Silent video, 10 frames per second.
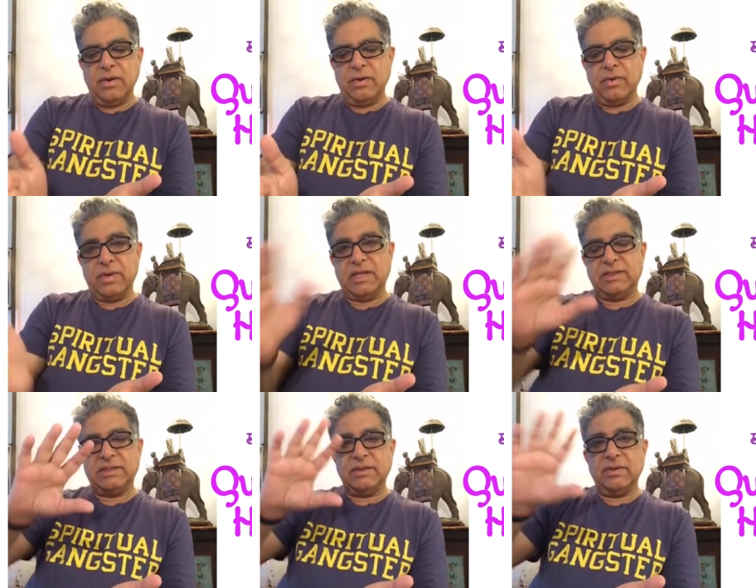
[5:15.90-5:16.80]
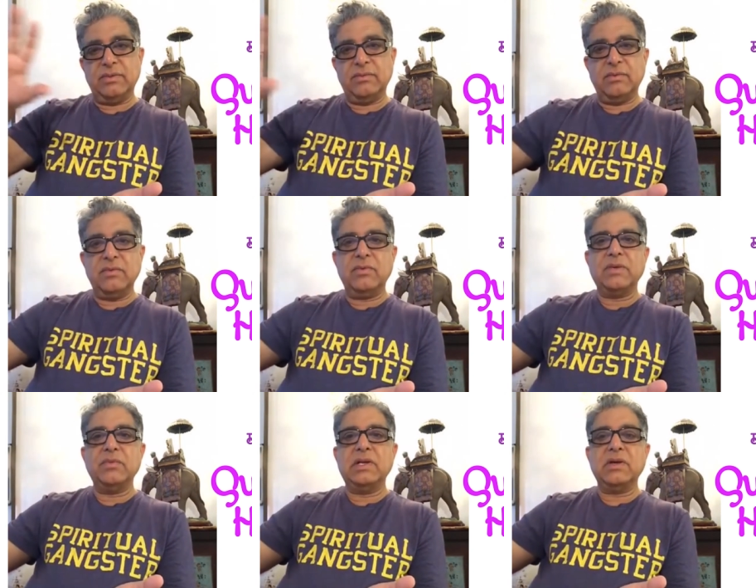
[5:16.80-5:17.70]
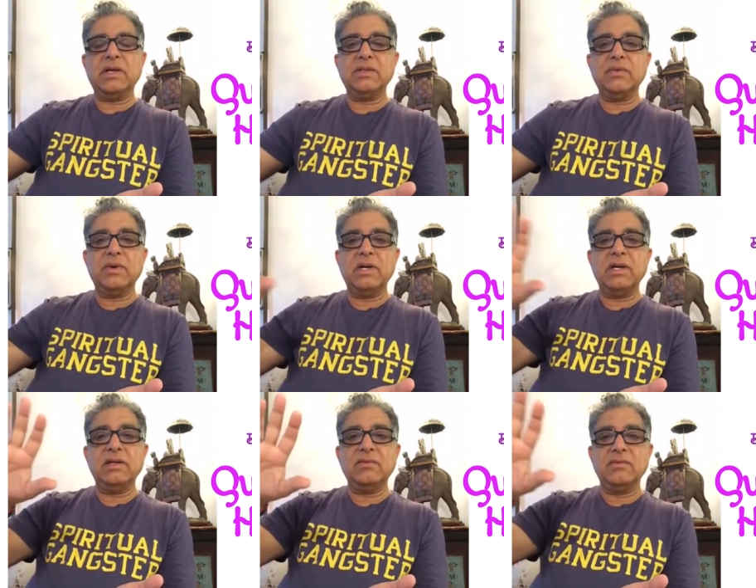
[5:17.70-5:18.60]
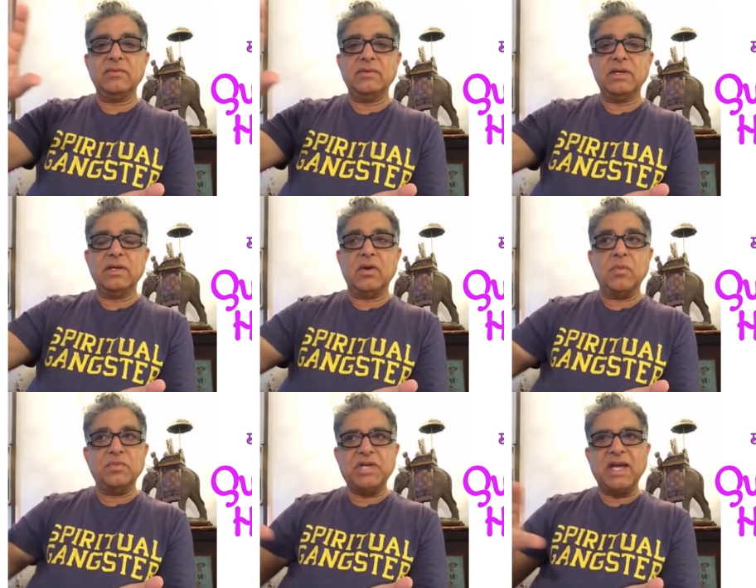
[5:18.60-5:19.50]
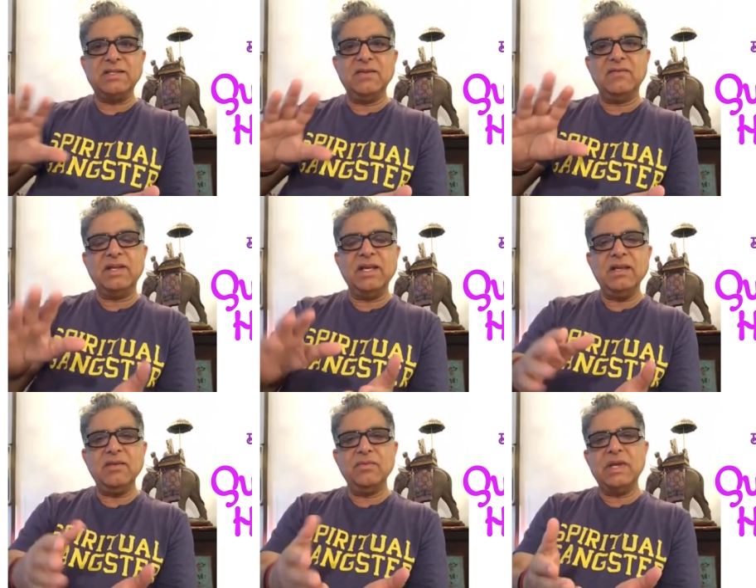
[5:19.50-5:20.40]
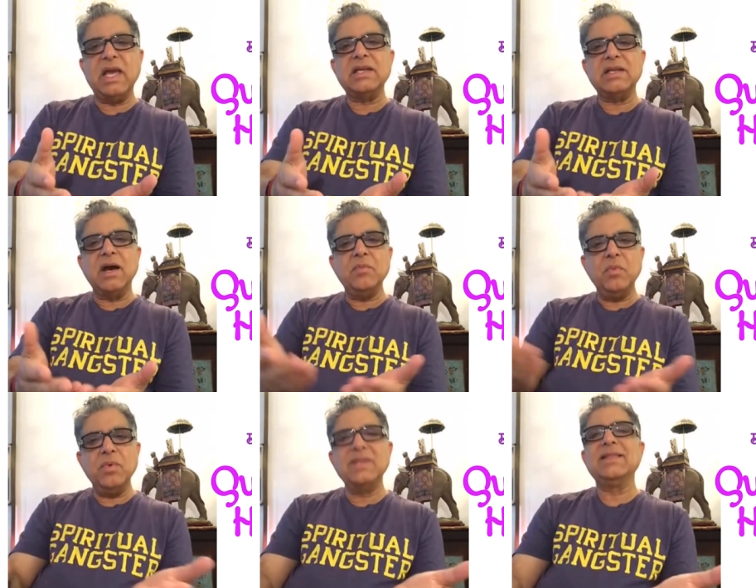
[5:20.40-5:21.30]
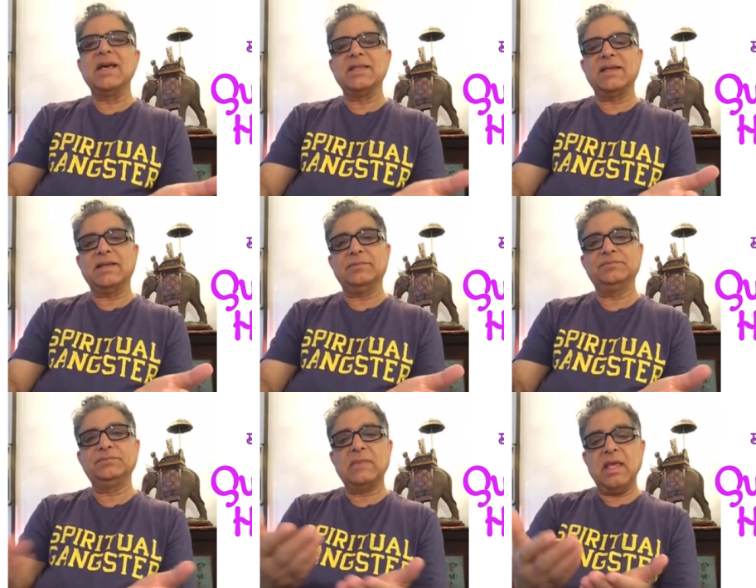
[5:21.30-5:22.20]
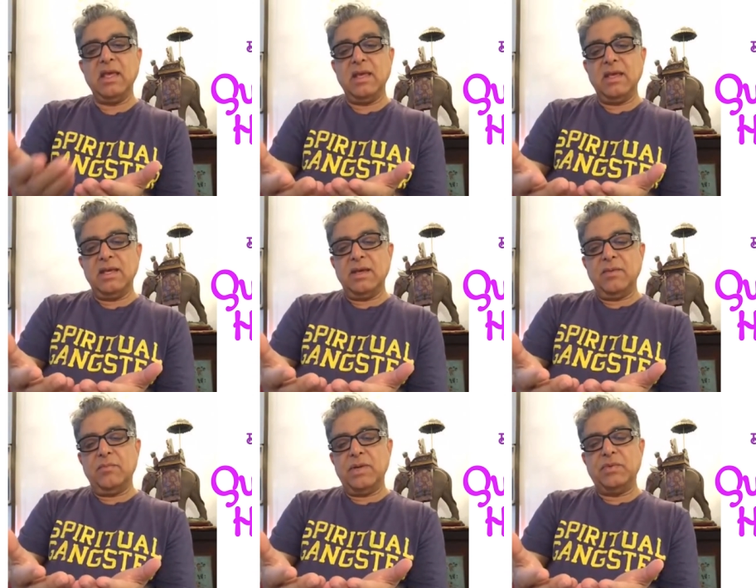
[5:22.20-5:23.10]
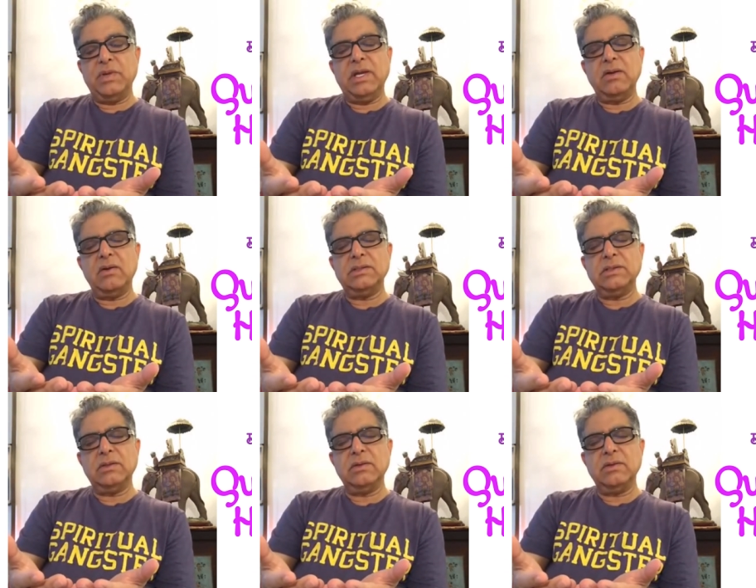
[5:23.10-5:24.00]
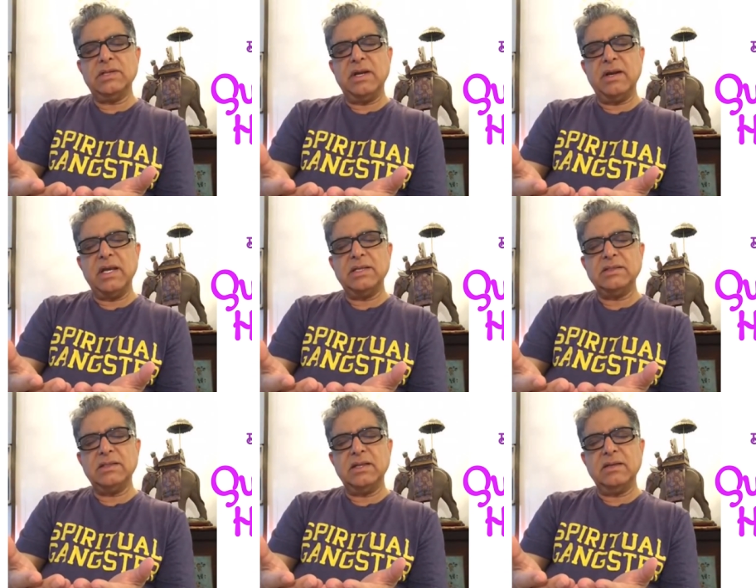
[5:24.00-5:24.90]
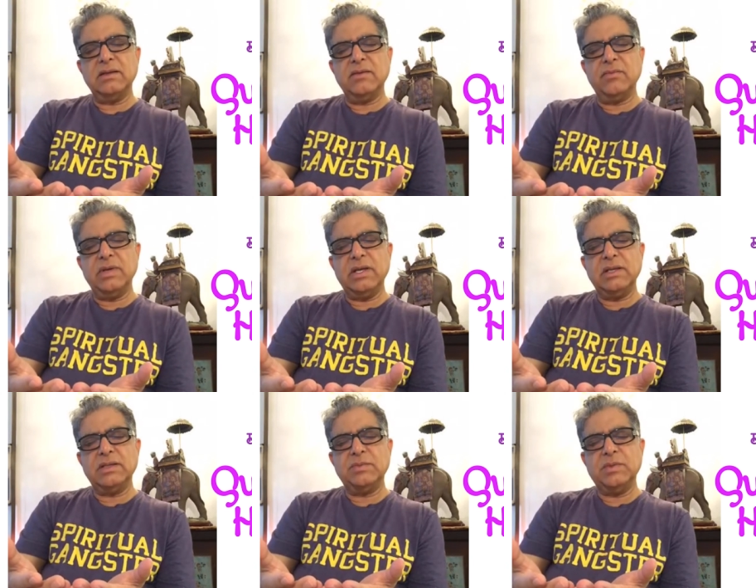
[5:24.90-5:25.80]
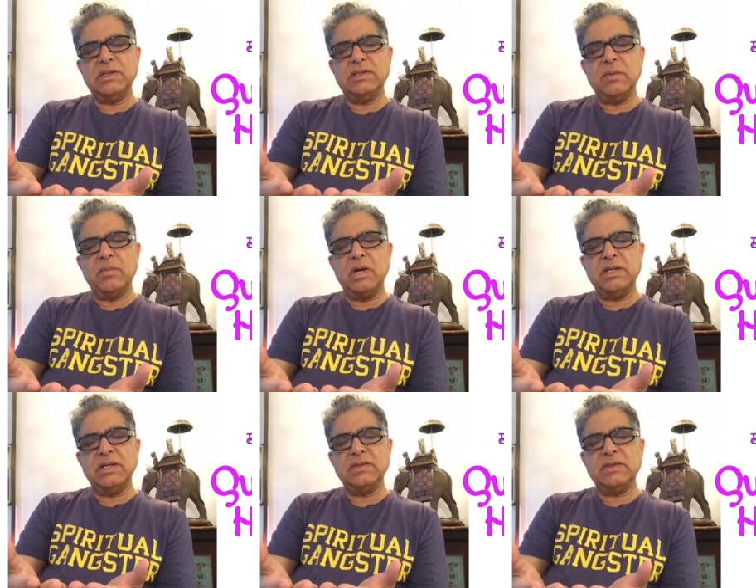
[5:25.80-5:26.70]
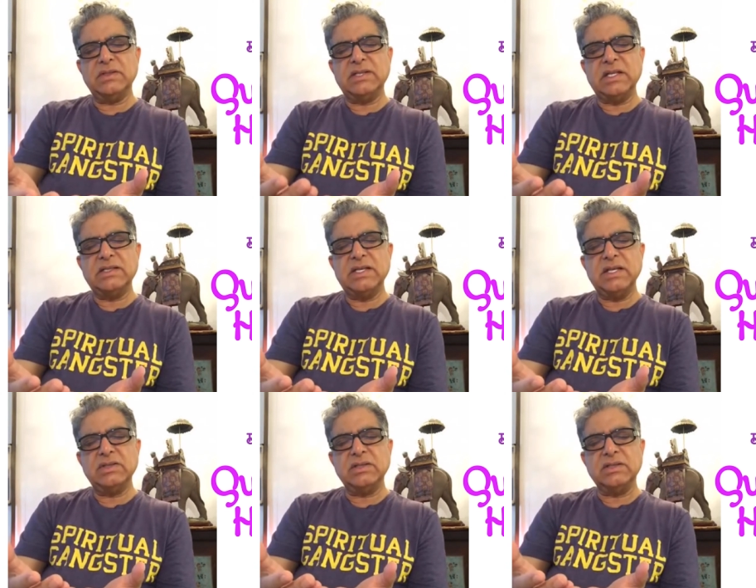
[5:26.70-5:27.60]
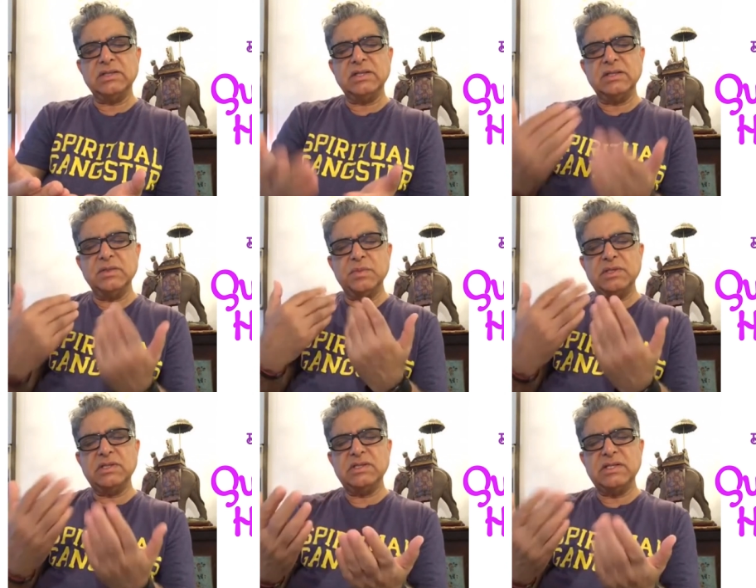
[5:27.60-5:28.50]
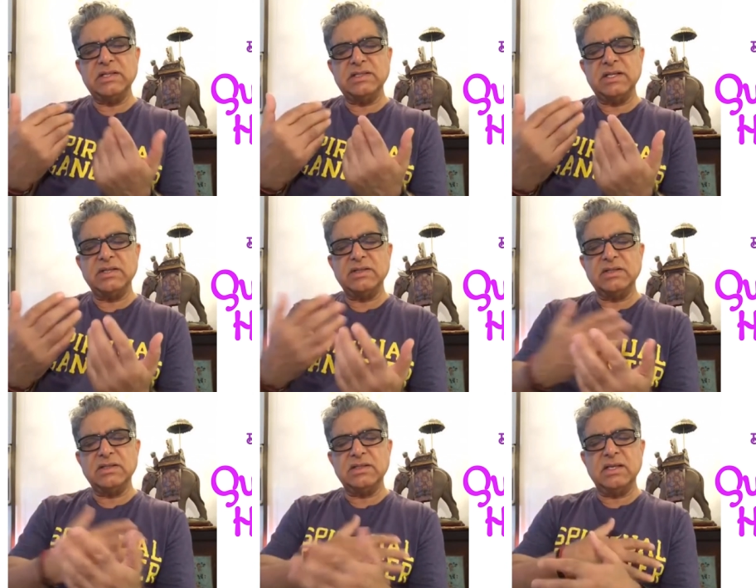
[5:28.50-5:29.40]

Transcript: Okay, so when we look at the world eh, objectively, we end up with nothing. But we can also close our eyes and we can experience our body as just sensations, intermittent sensations.